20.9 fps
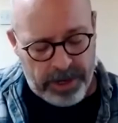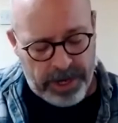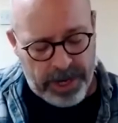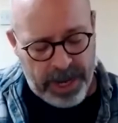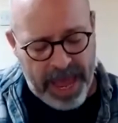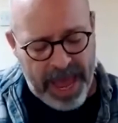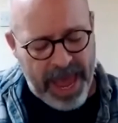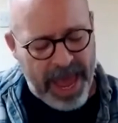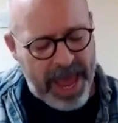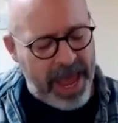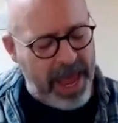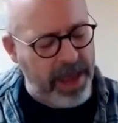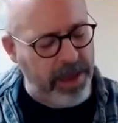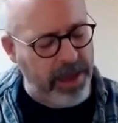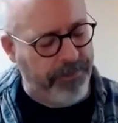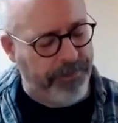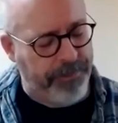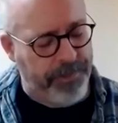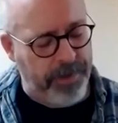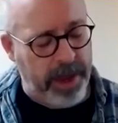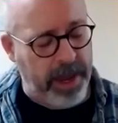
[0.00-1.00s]
Yeah, you're
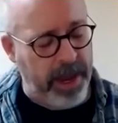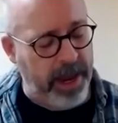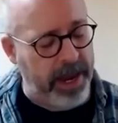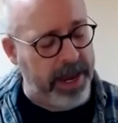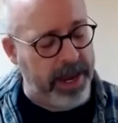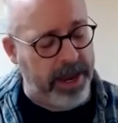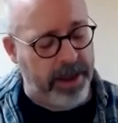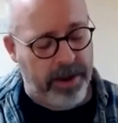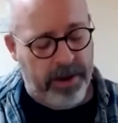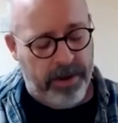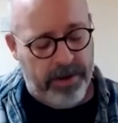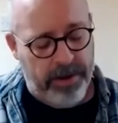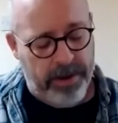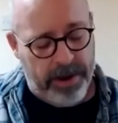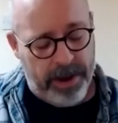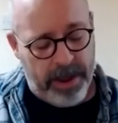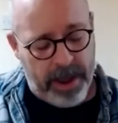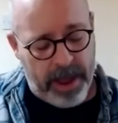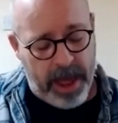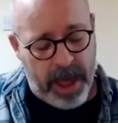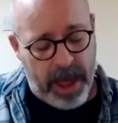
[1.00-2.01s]
feeling
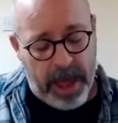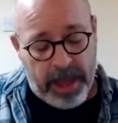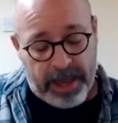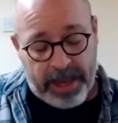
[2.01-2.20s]
good.